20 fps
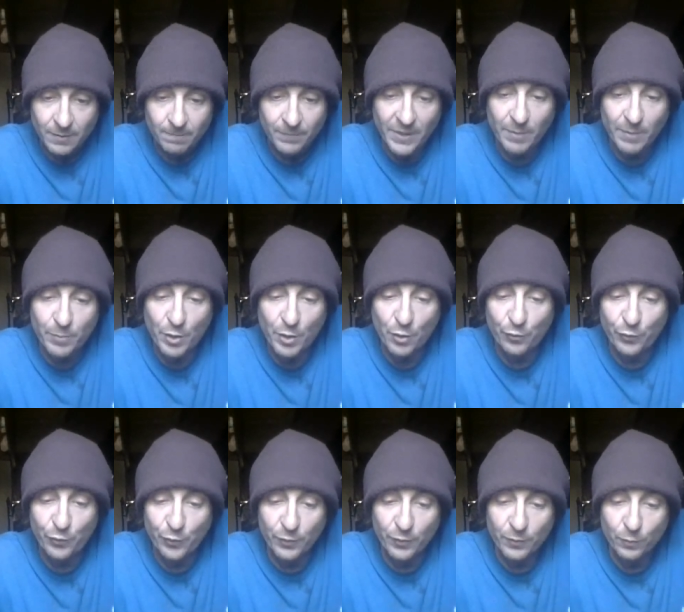They
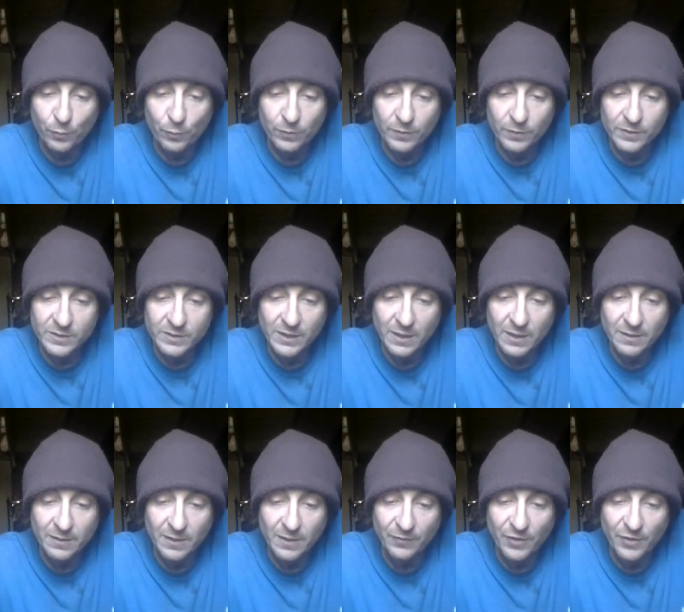both
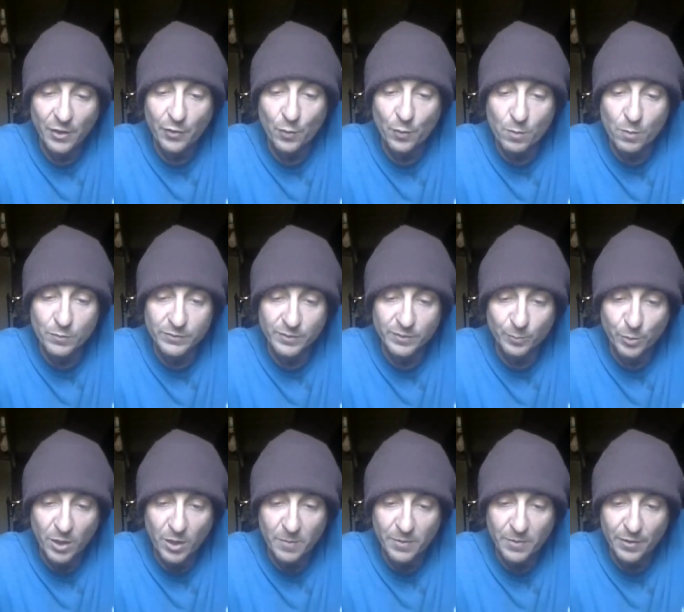said that the other one was the
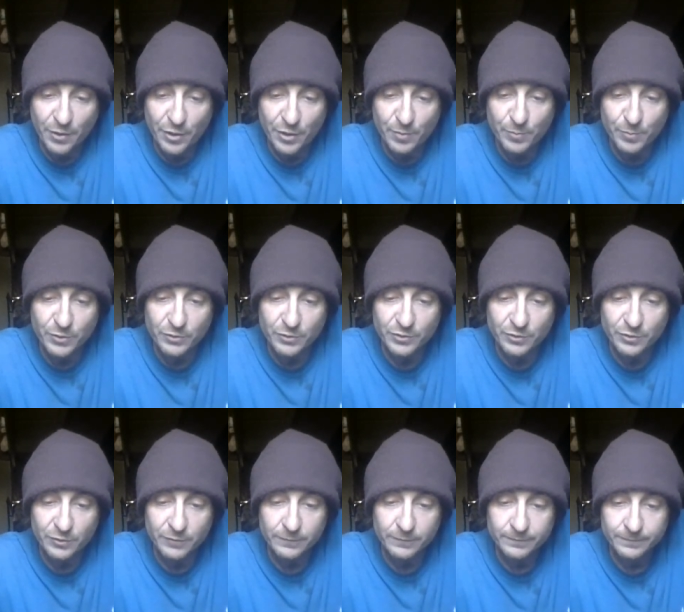primary
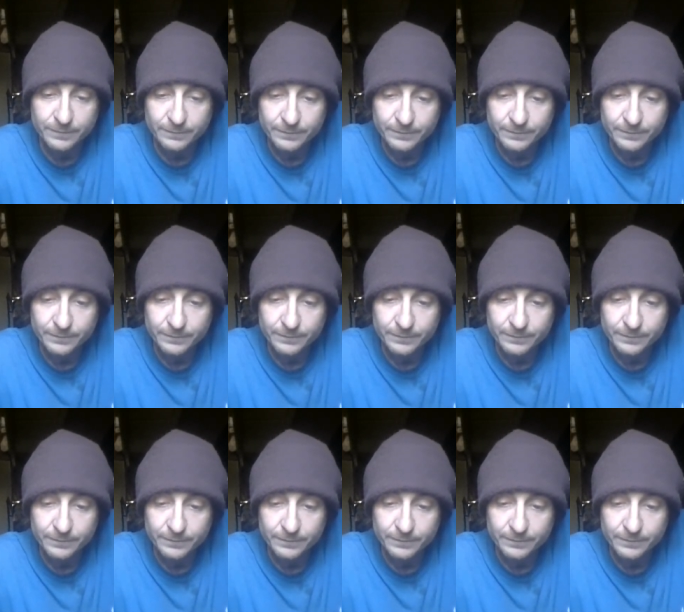abuser.